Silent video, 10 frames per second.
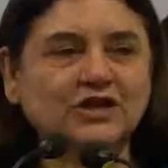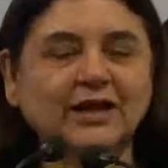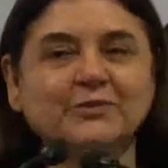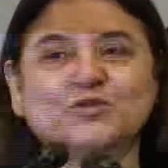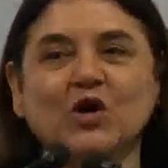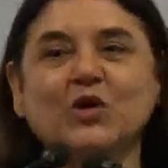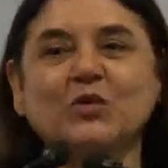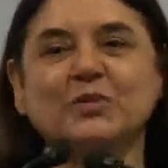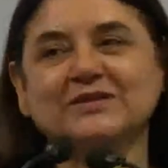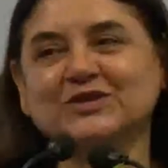I'm the wrong
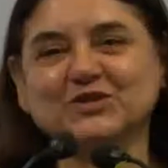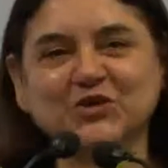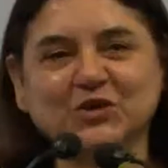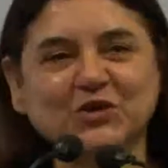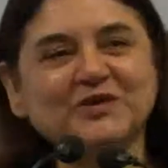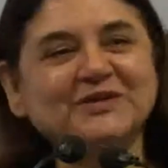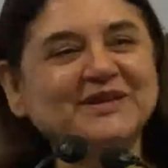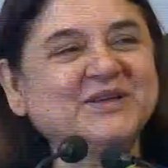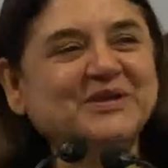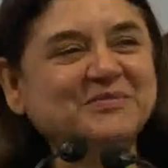person to call
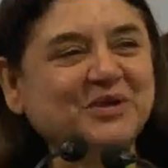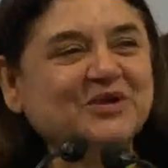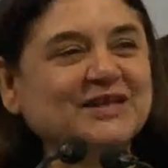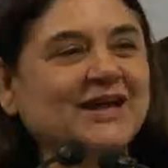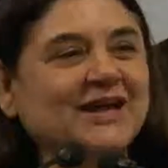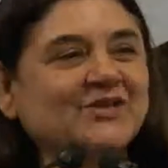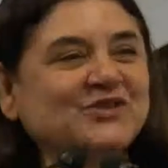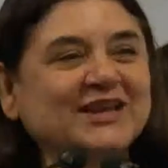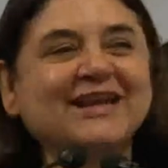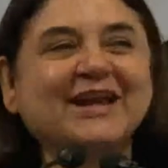because I
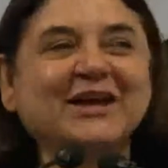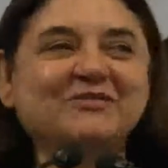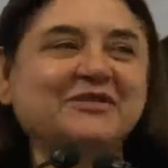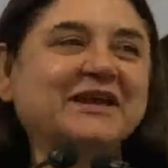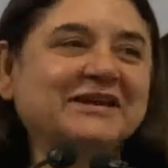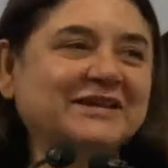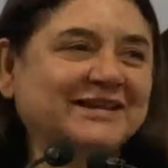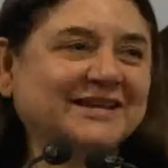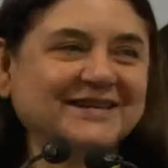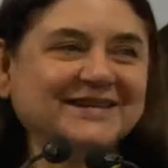really have very
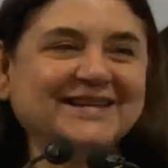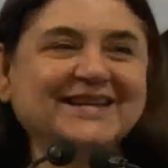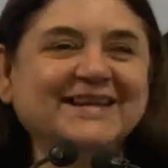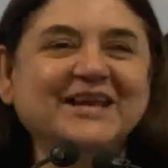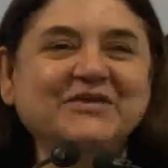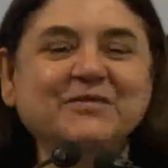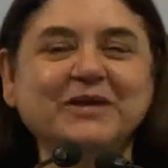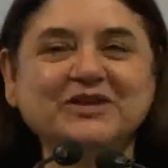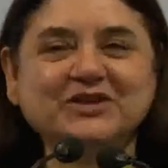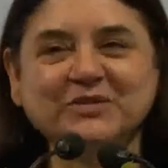little
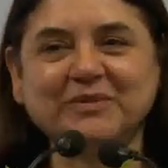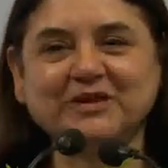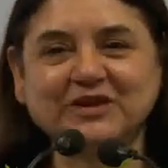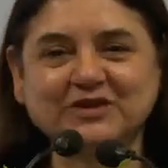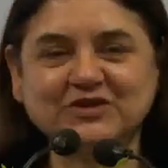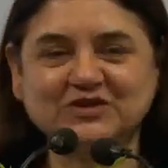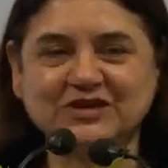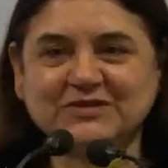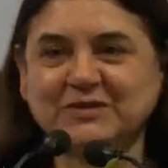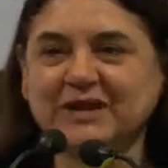information about
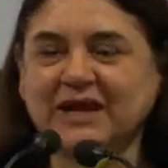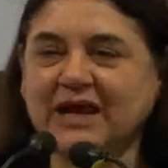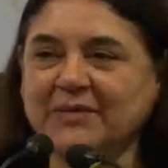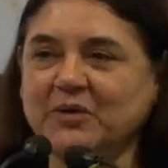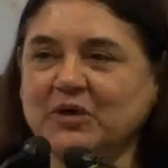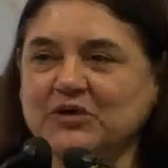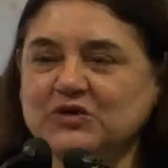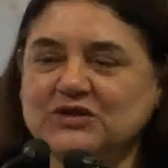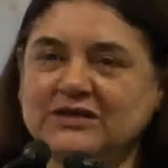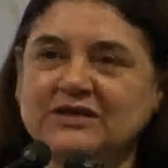industries, but I am going to
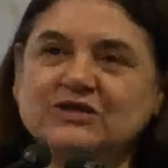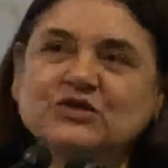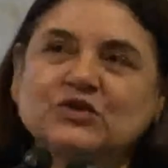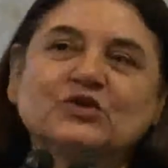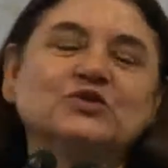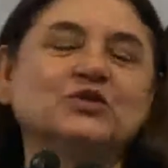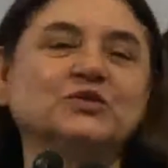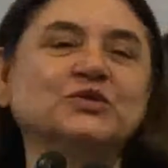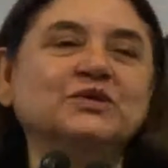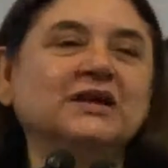talk to
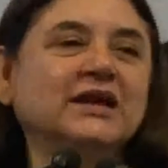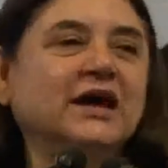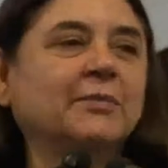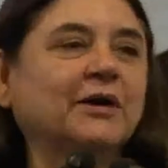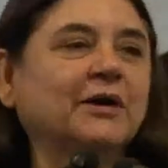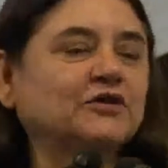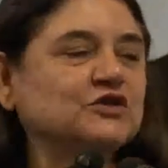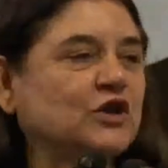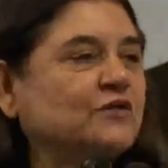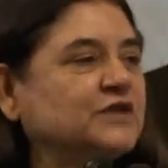you about the
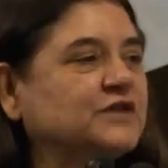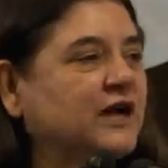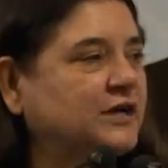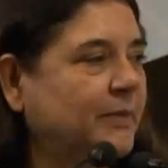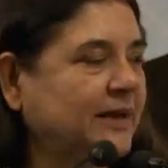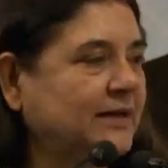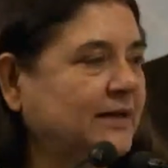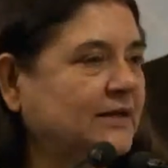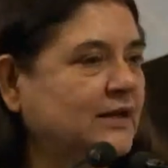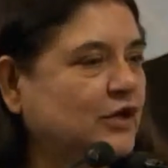soft underbelly.
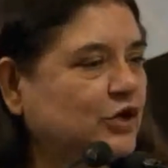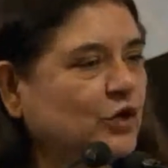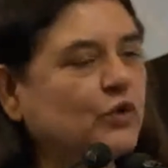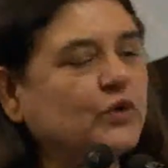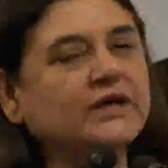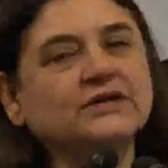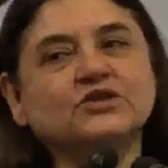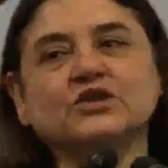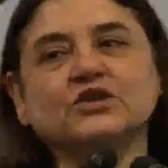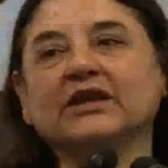No
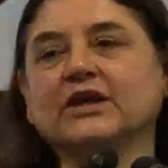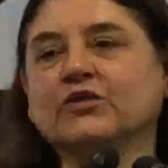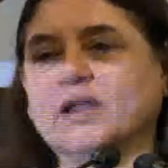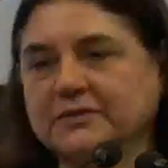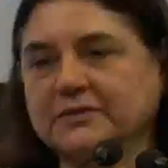industry can run